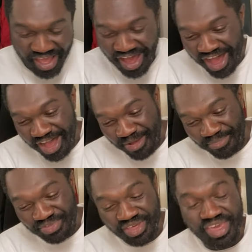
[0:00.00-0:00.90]

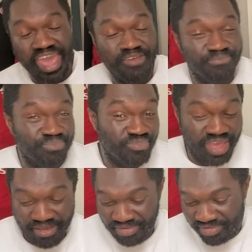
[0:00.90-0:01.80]
Um came
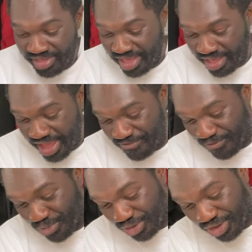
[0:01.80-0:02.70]
came came
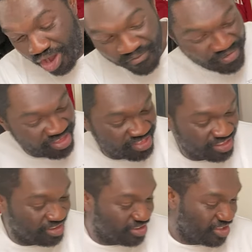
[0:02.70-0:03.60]
through to the office
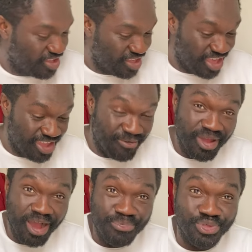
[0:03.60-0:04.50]
and here we
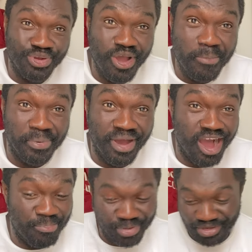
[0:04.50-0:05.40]
are. I'm just gonna open it
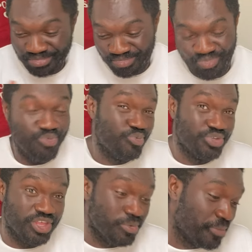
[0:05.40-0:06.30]
up and we
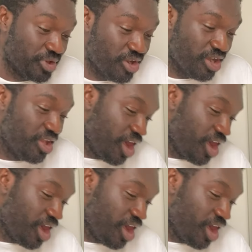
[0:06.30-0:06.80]
see what we got.